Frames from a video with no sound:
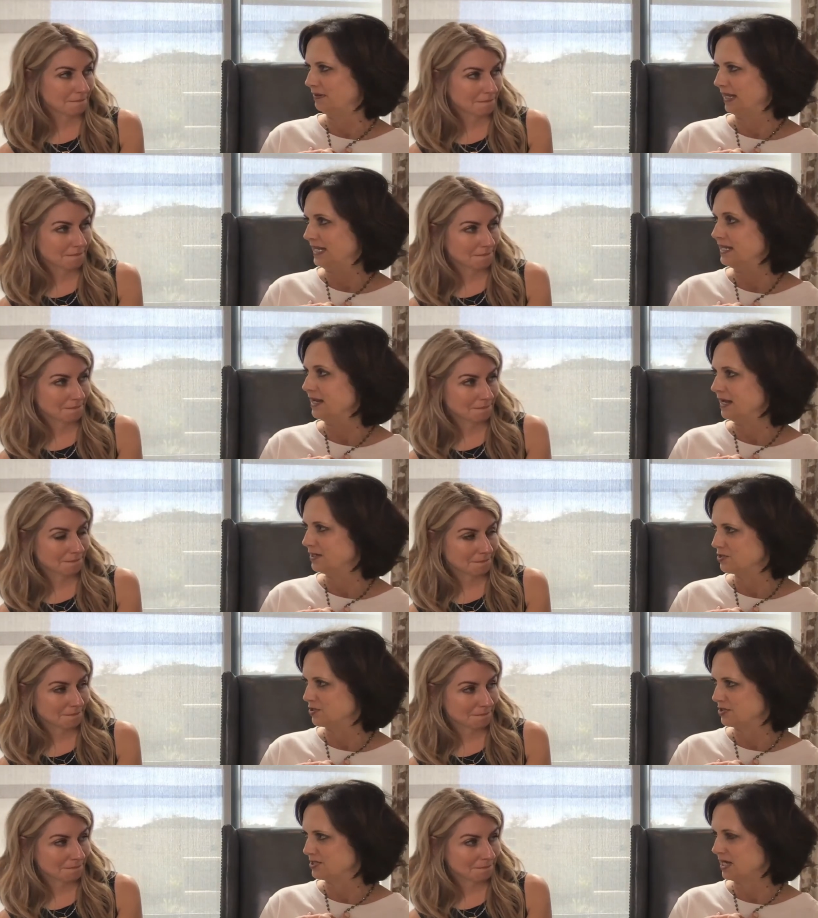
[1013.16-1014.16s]
Speaker 1: like in
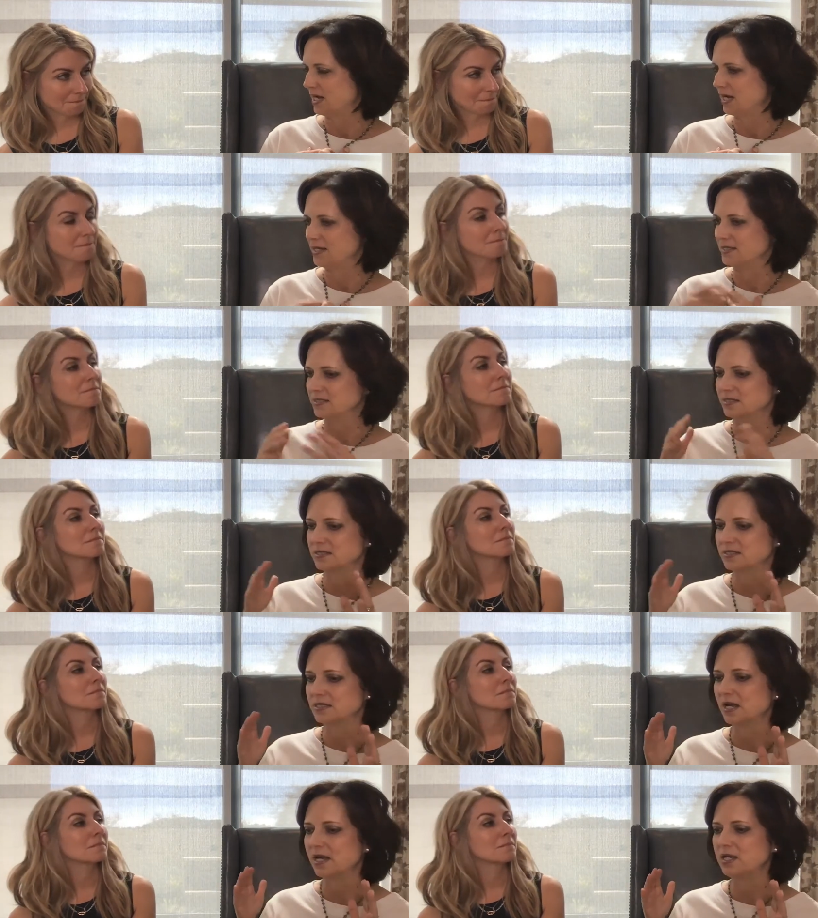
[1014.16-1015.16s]
exercise,
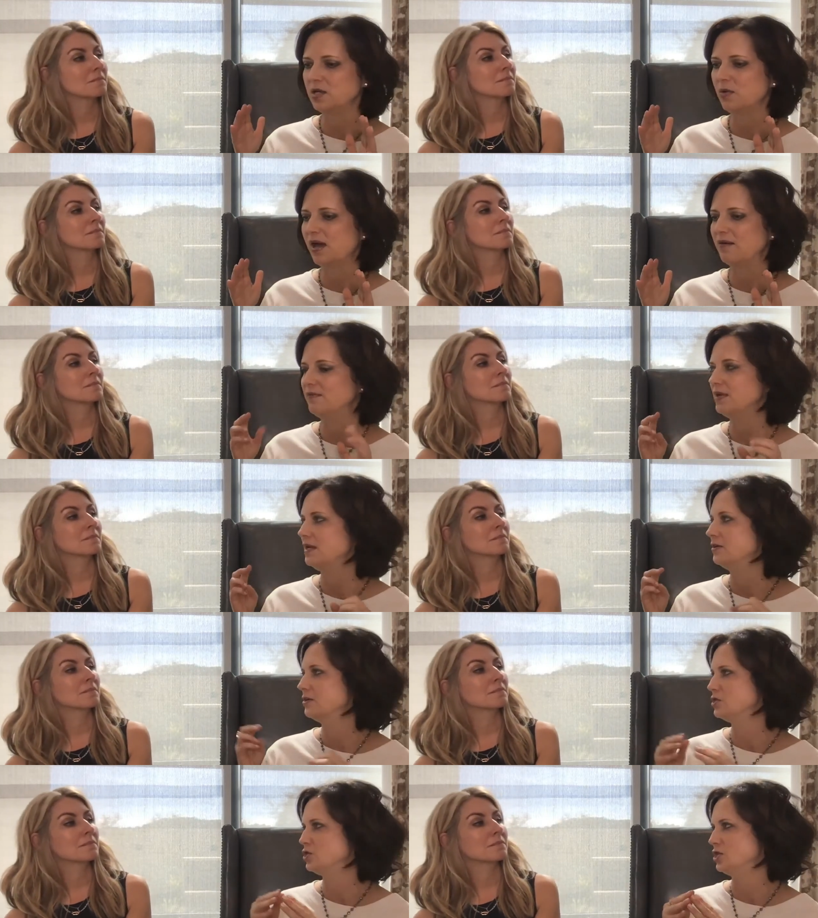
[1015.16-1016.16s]
say you have
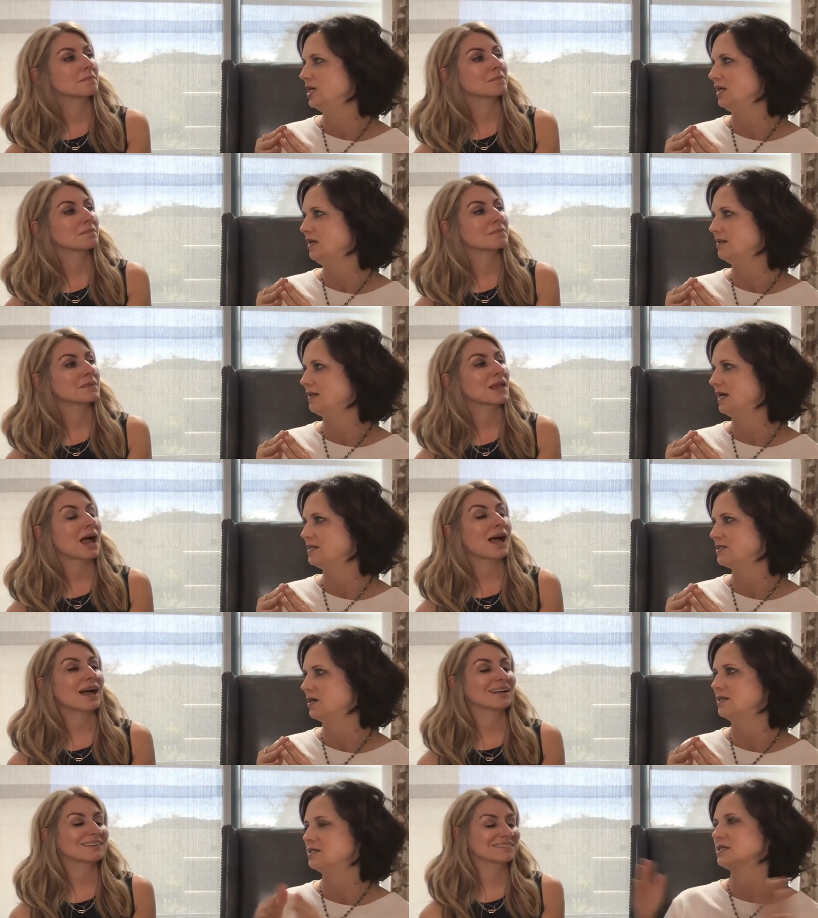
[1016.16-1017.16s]
energy that's
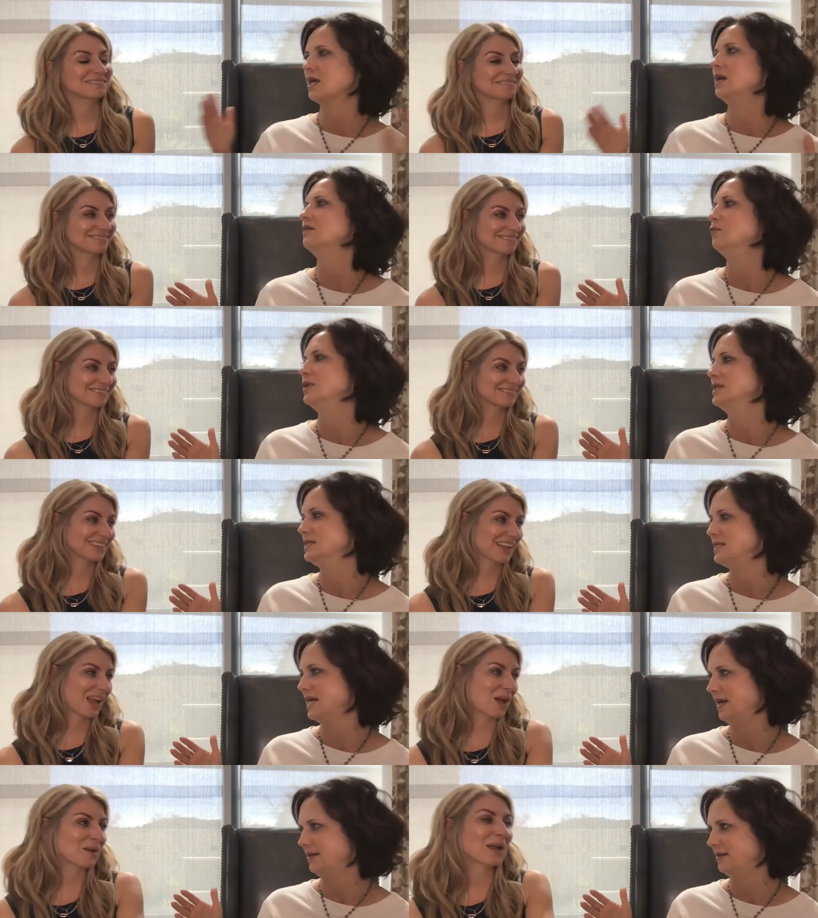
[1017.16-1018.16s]
on a scale of 1 to
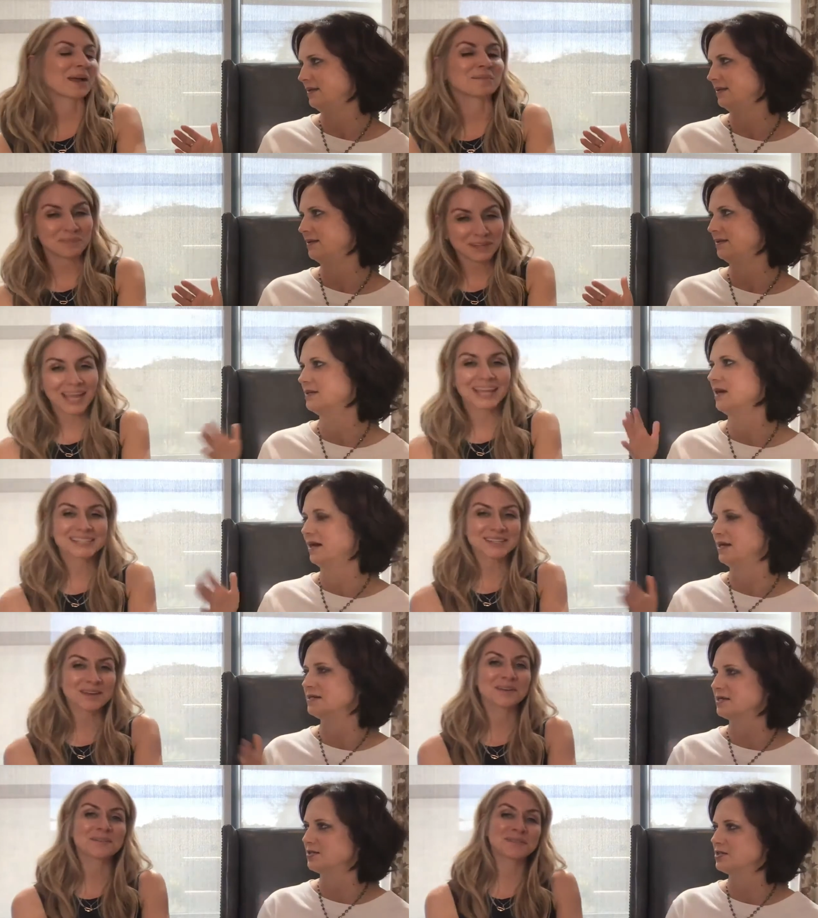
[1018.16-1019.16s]
10. Okay.
Speaker 2: Yeah. Right,
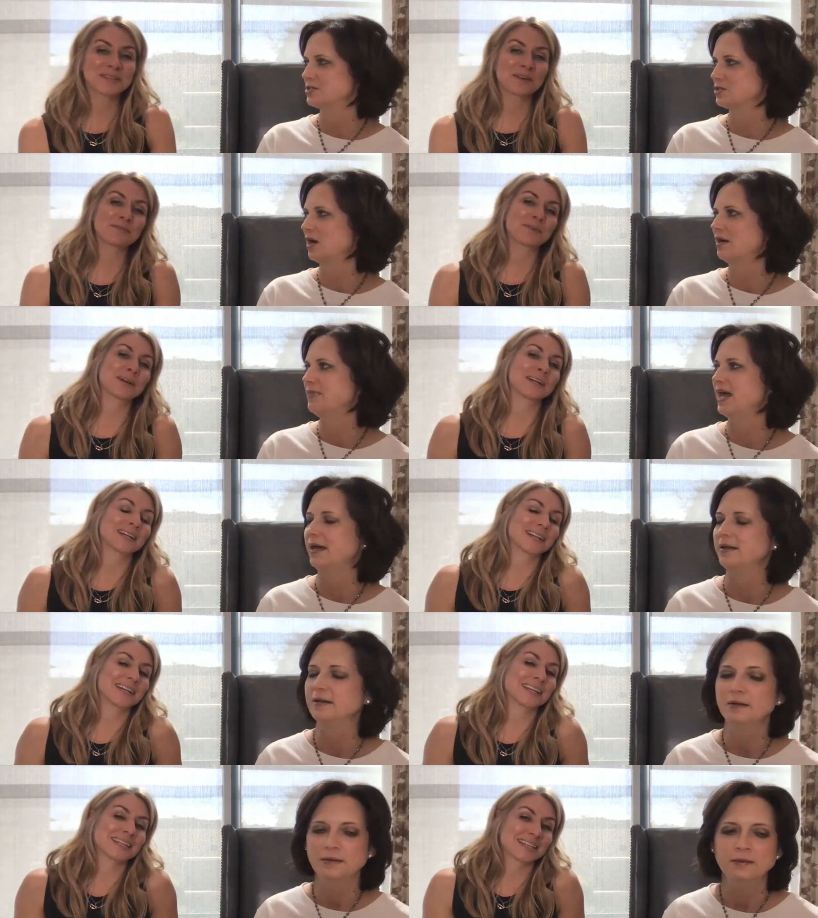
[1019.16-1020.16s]
so describe
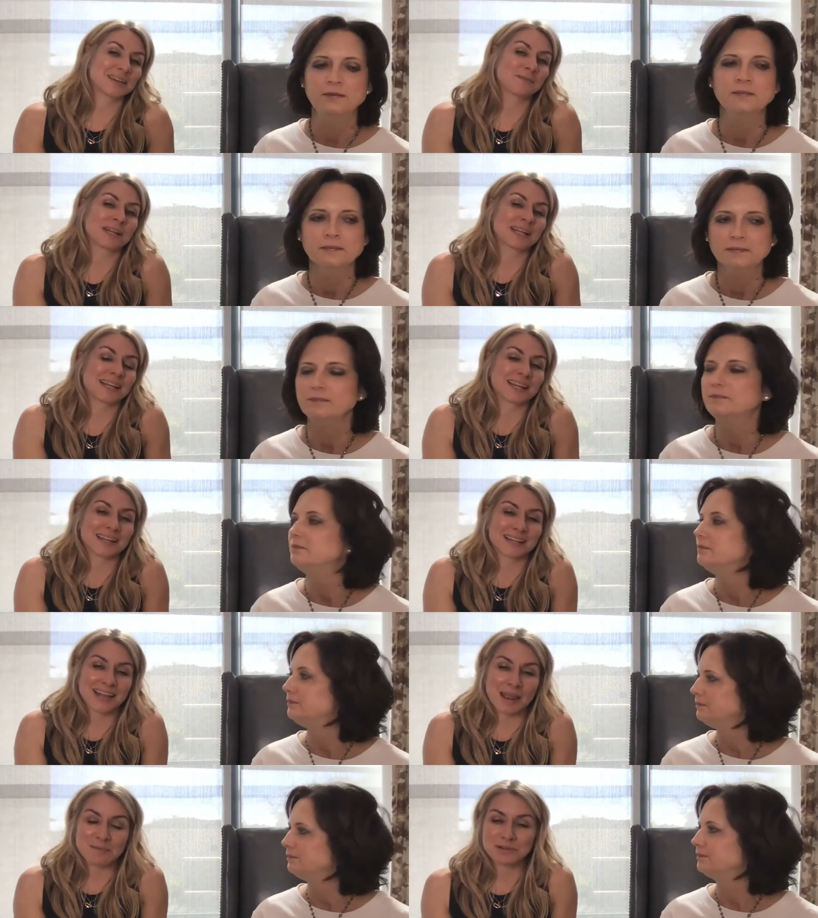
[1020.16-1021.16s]
that. What
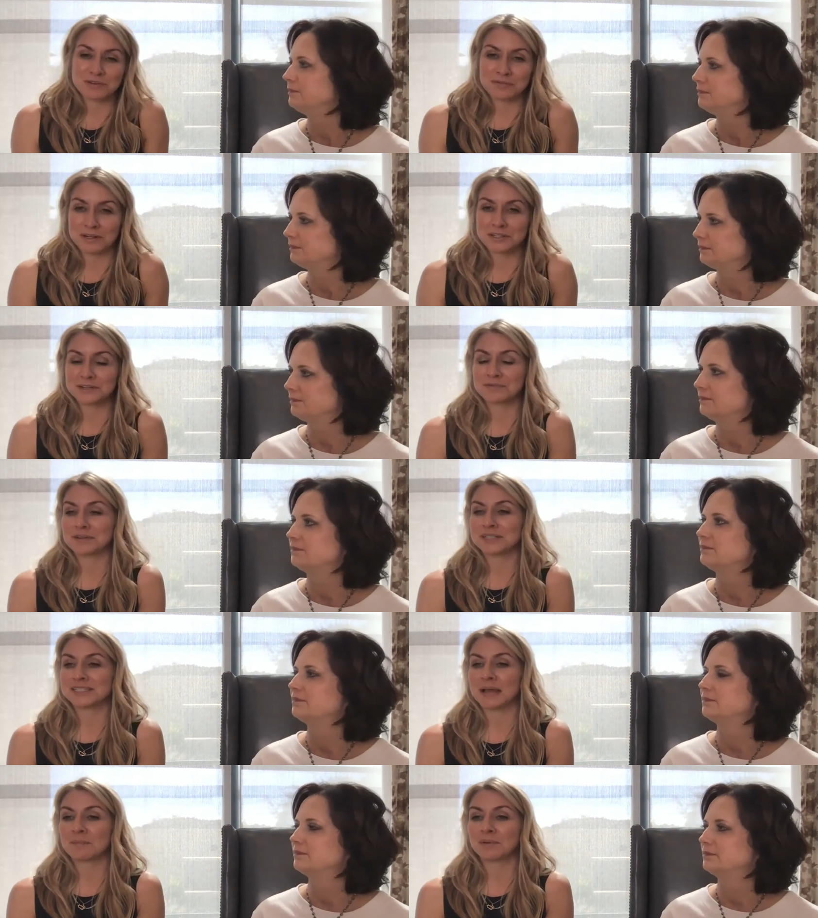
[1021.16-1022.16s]
Amy's referring to, for
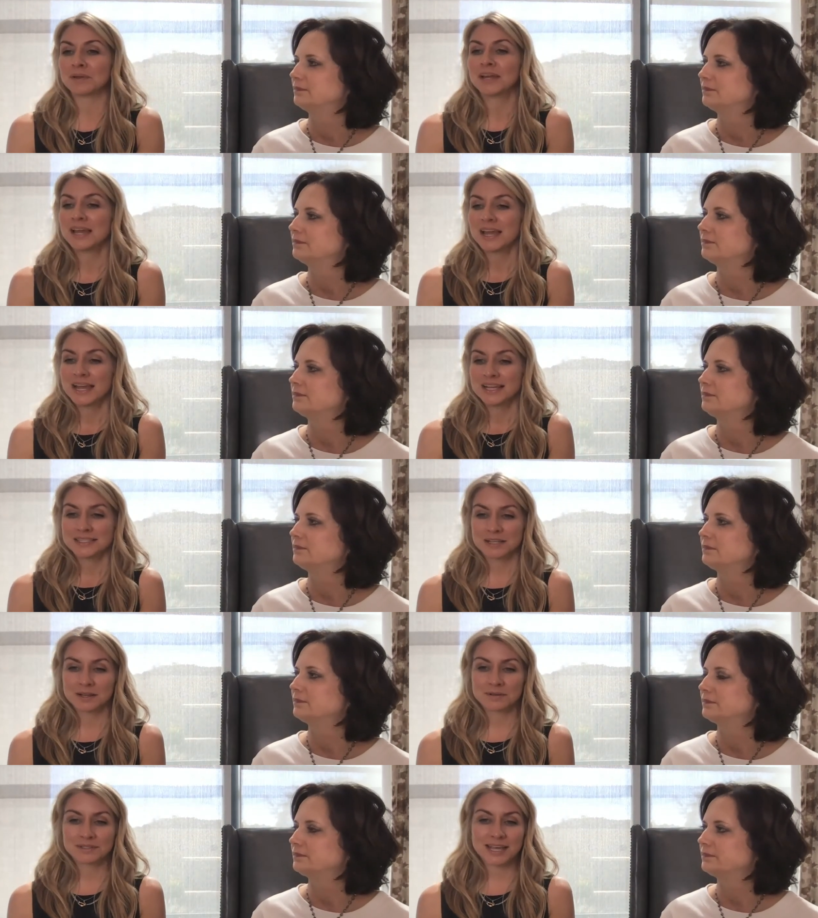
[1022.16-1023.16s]
example,
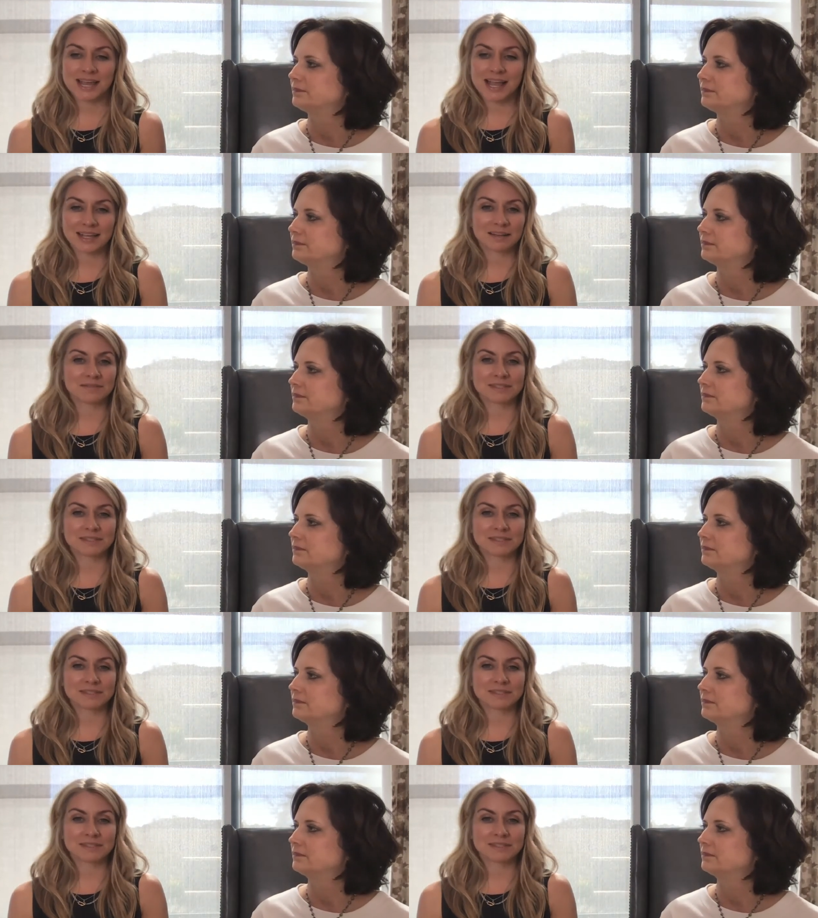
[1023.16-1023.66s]
so say I give